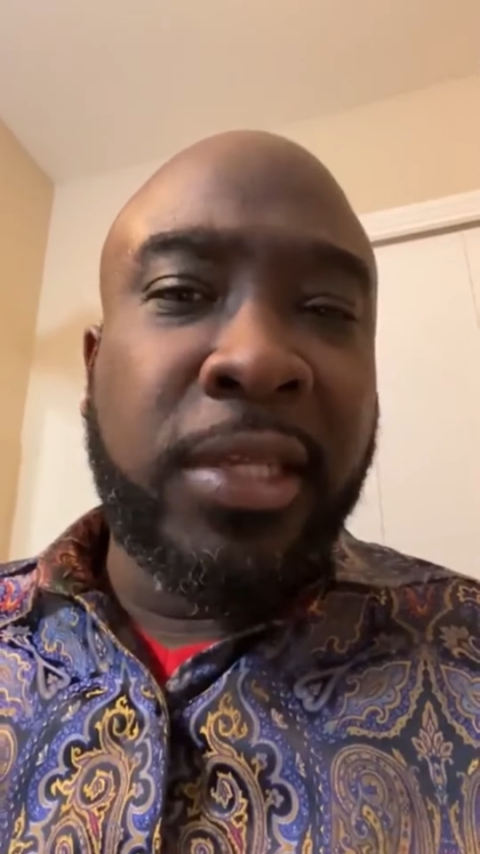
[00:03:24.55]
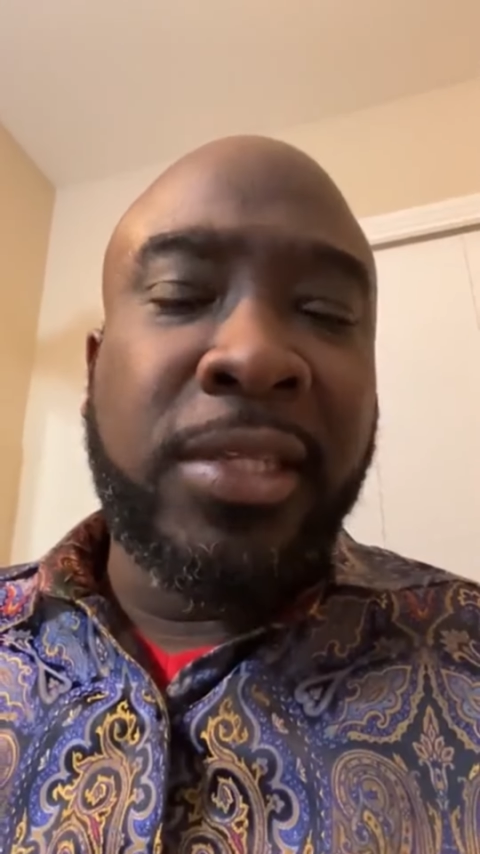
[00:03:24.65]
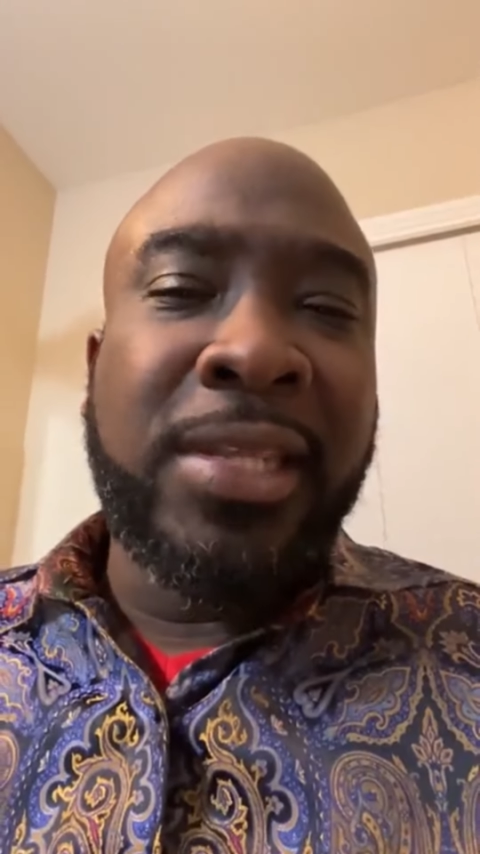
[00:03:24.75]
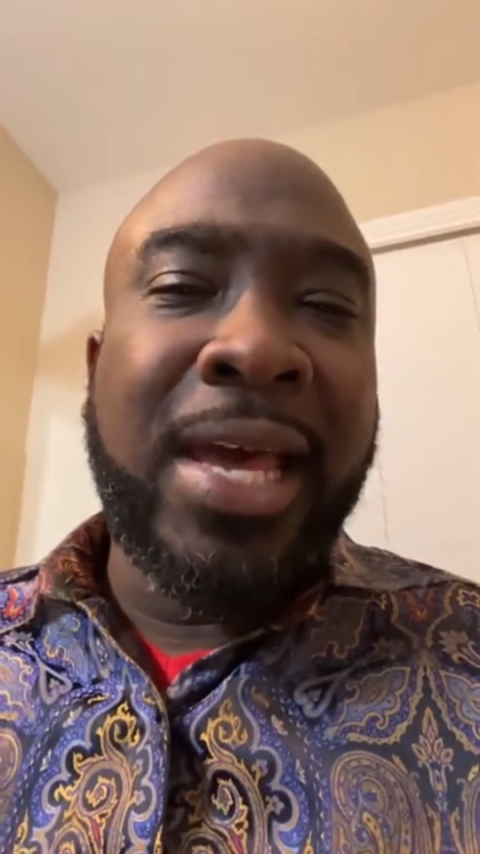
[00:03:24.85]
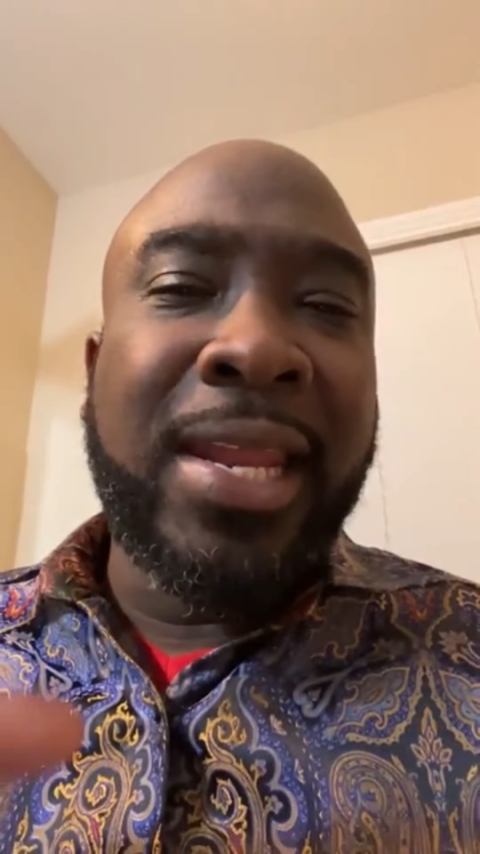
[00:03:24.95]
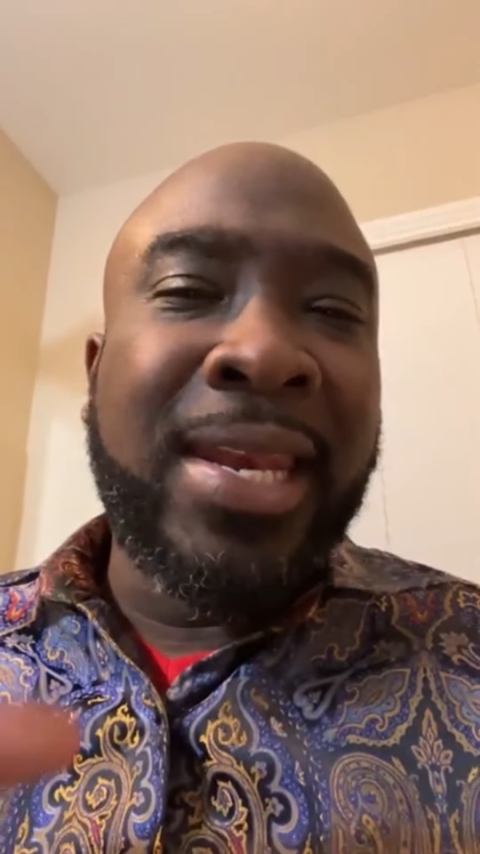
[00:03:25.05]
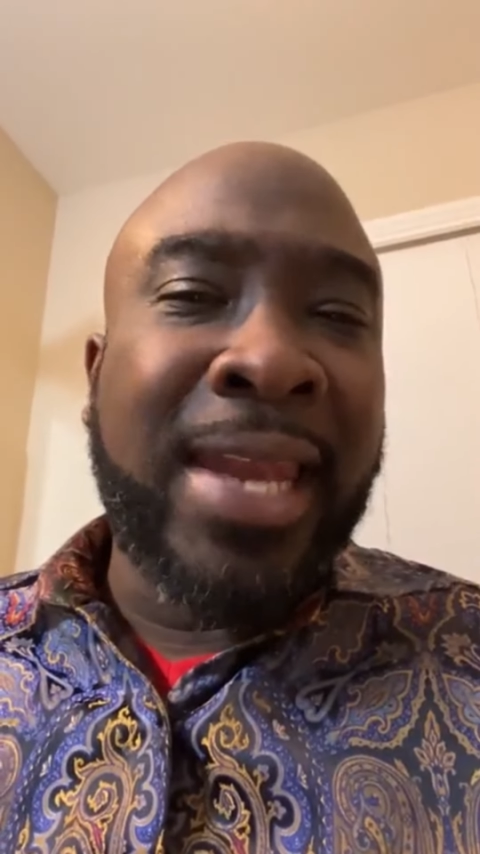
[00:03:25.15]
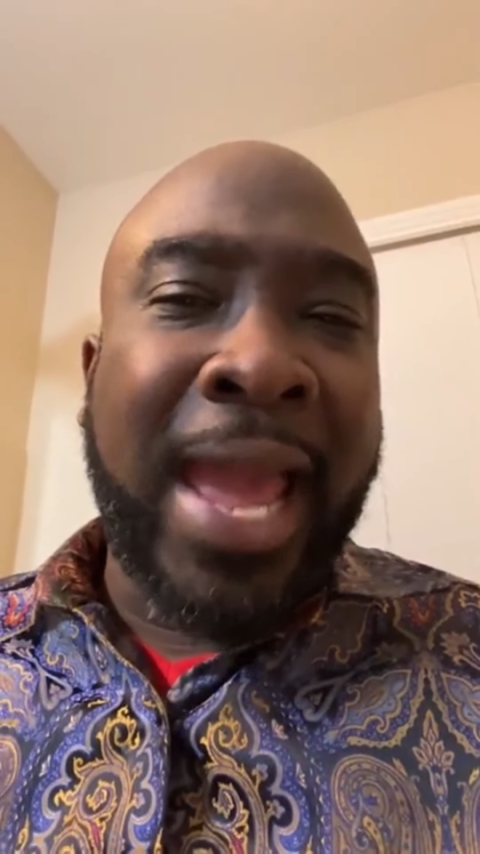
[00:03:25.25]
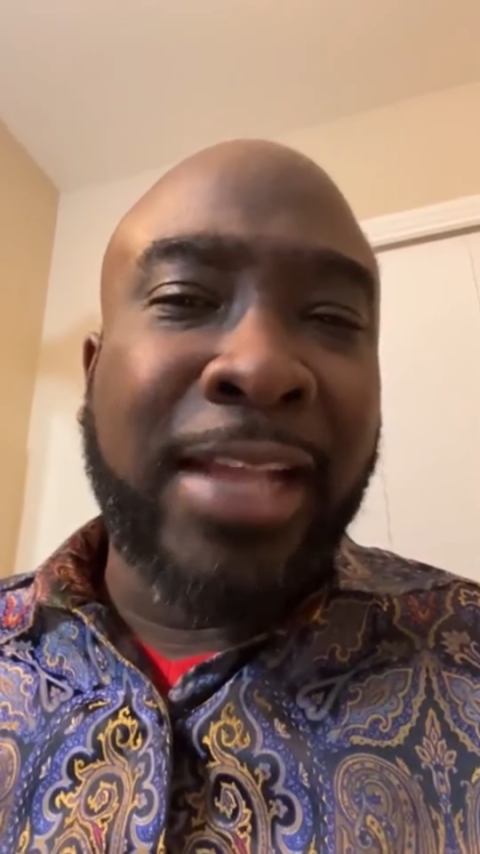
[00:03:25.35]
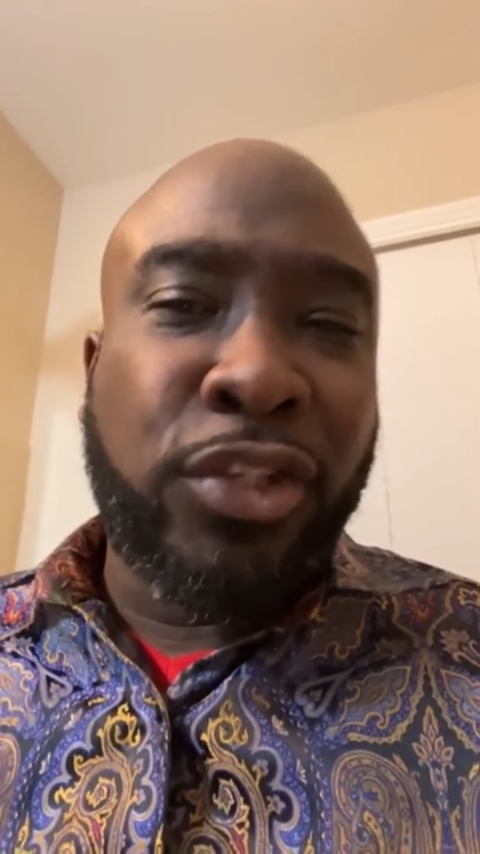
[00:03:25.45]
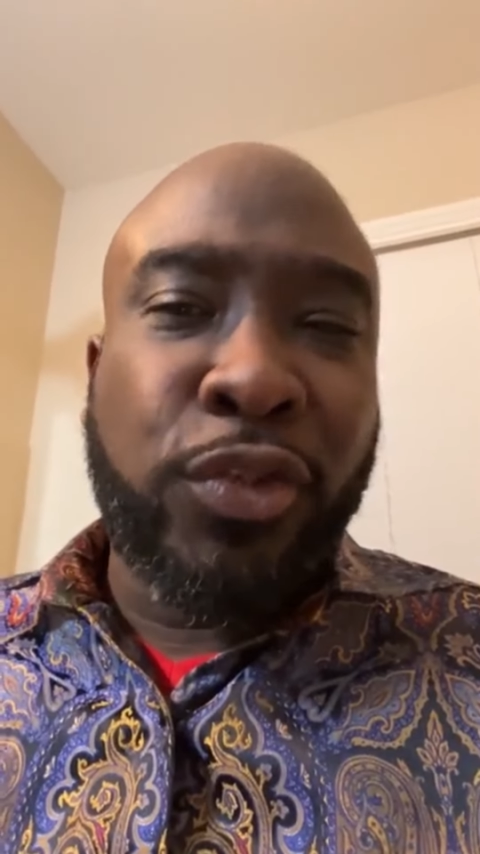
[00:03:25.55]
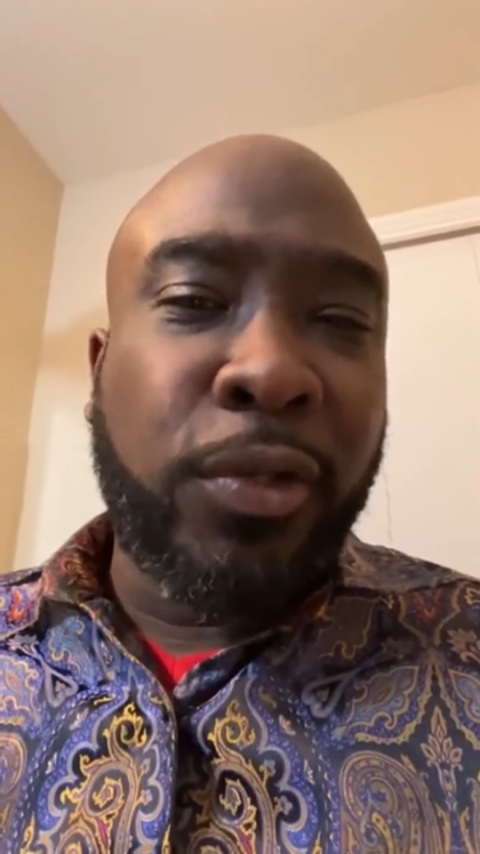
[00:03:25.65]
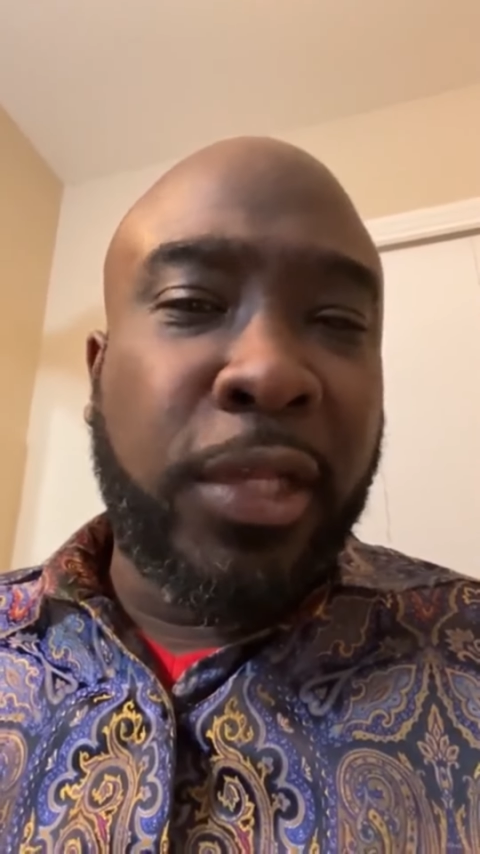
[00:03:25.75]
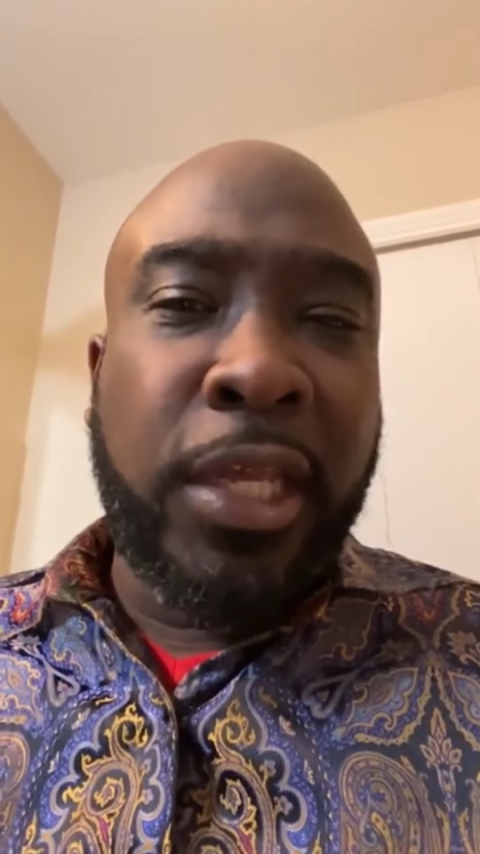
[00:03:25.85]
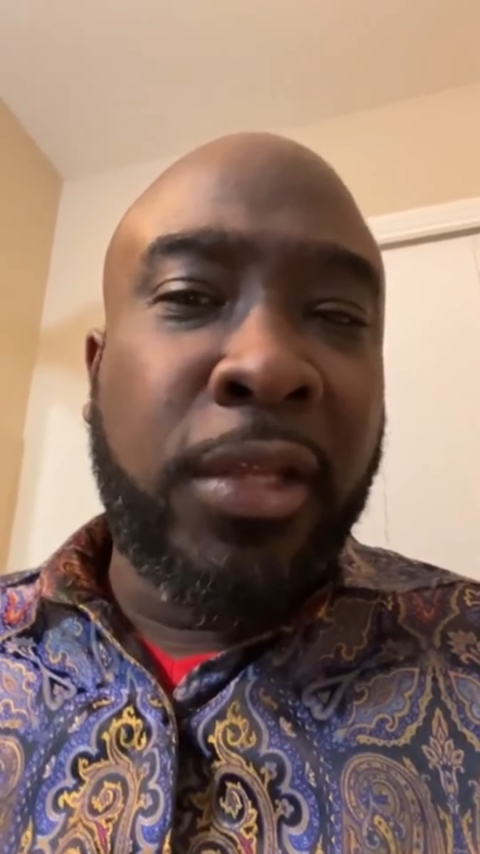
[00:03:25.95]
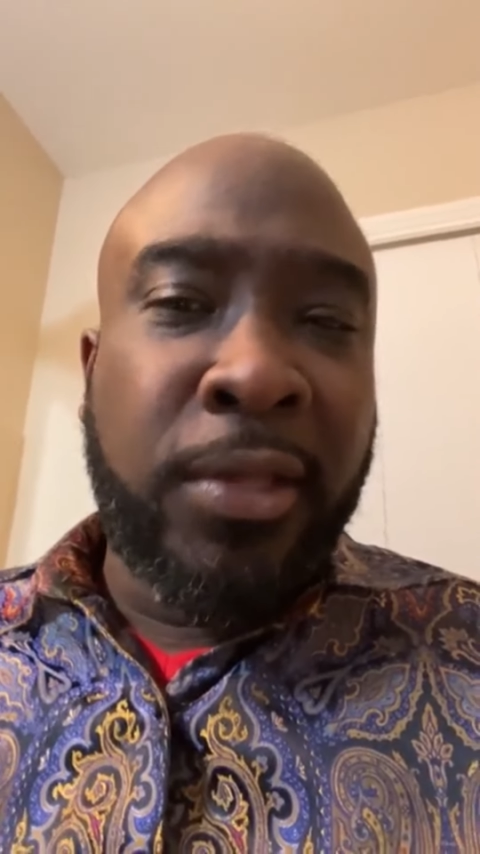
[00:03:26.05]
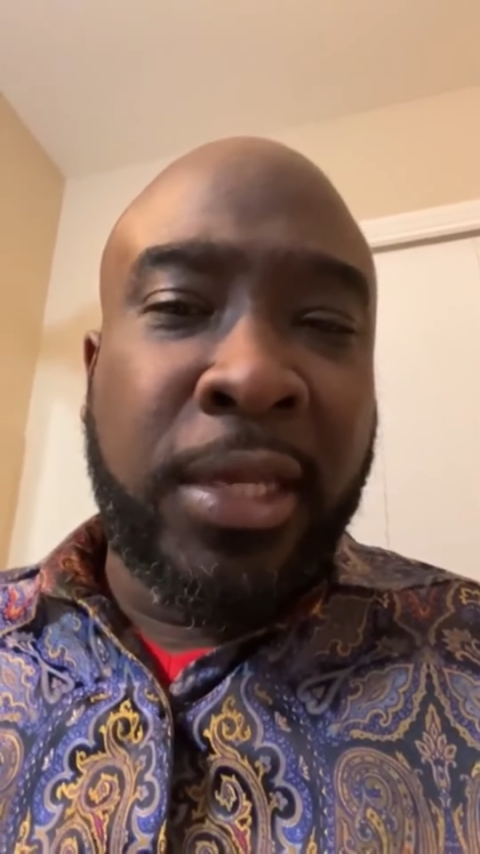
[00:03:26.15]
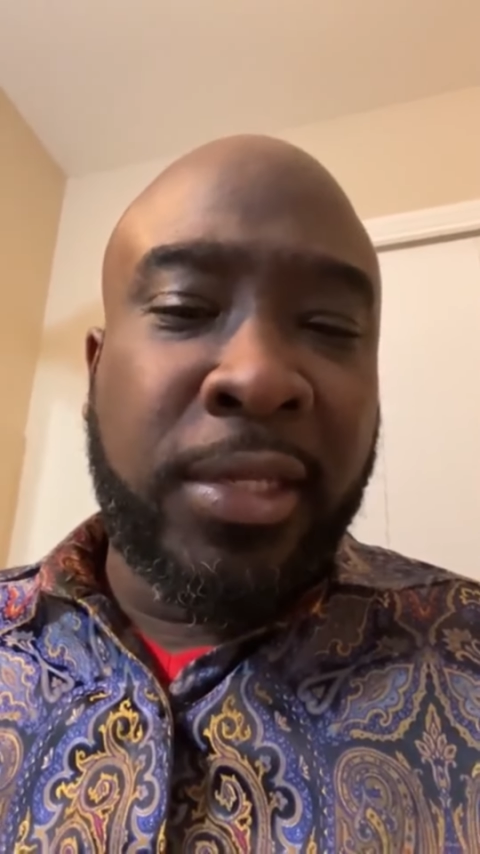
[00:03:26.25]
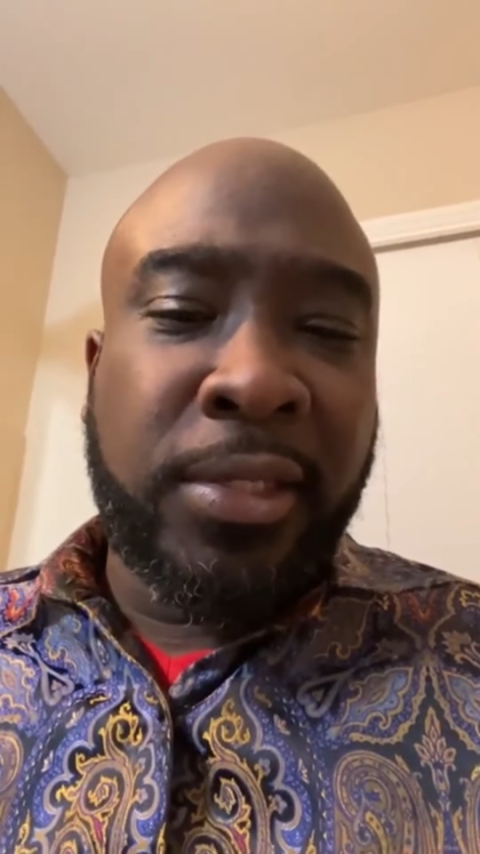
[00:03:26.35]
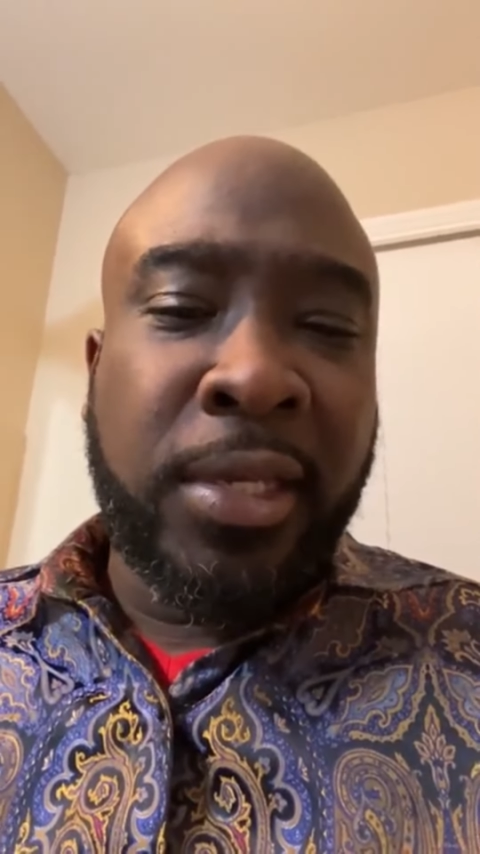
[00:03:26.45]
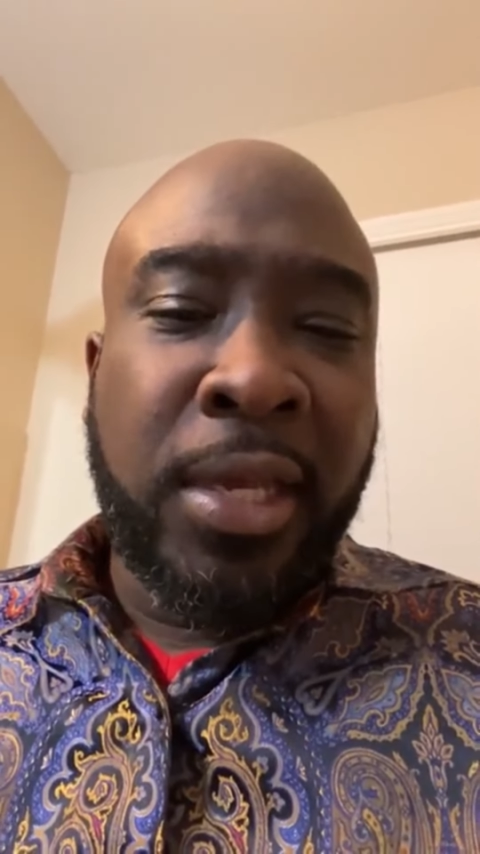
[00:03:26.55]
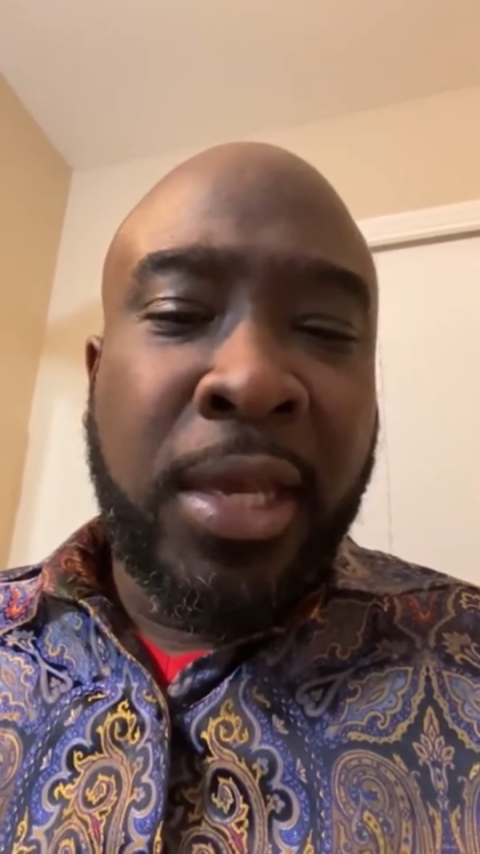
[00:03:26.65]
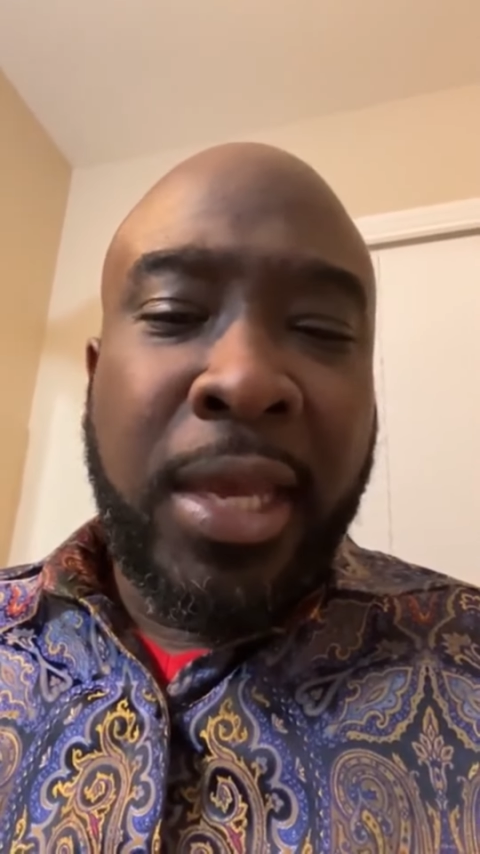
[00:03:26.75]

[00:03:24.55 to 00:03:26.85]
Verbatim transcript: It is not a natural illness.